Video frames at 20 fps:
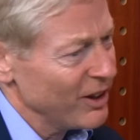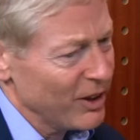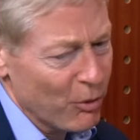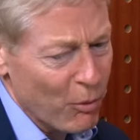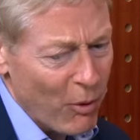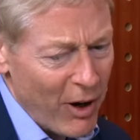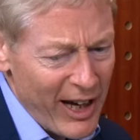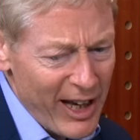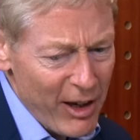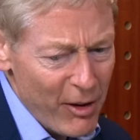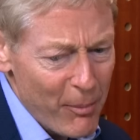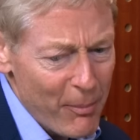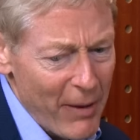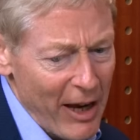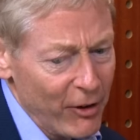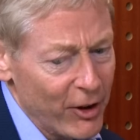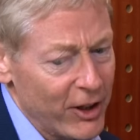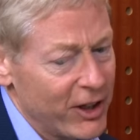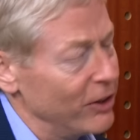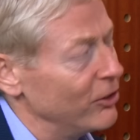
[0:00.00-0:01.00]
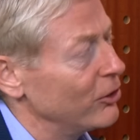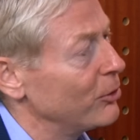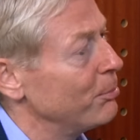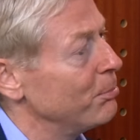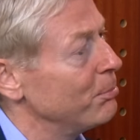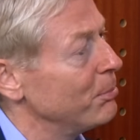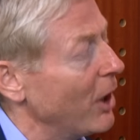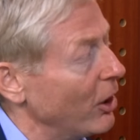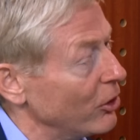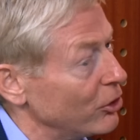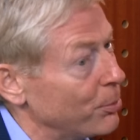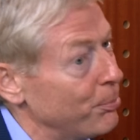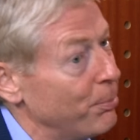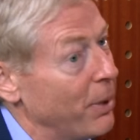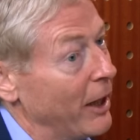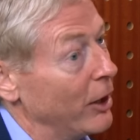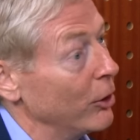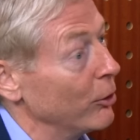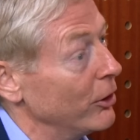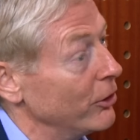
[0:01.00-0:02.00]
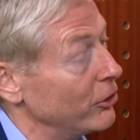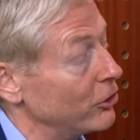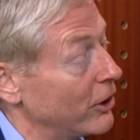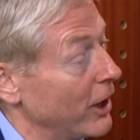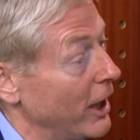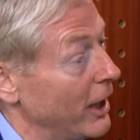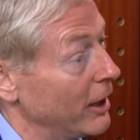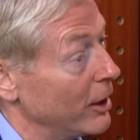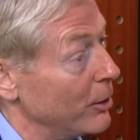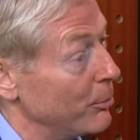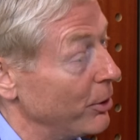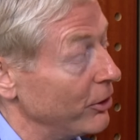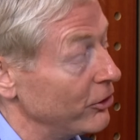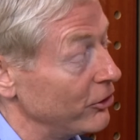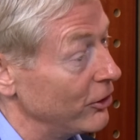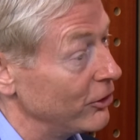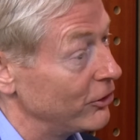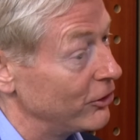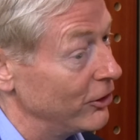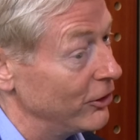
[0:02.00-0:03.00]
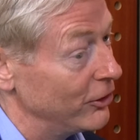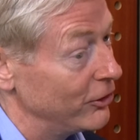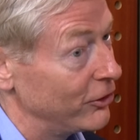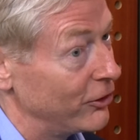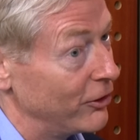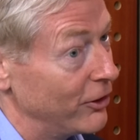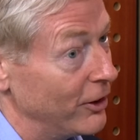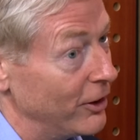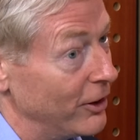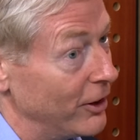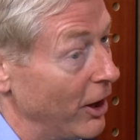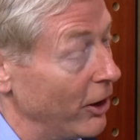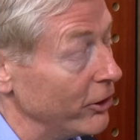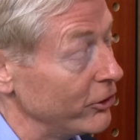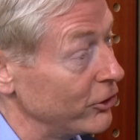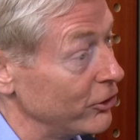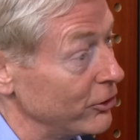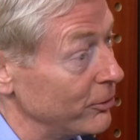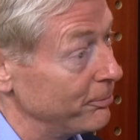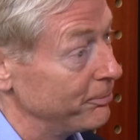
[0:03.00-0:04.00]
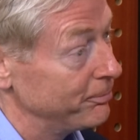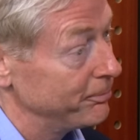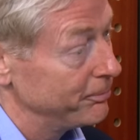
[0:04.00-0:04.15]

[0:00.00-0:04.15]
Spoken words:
Why are Americans much better at scaling businesses than us?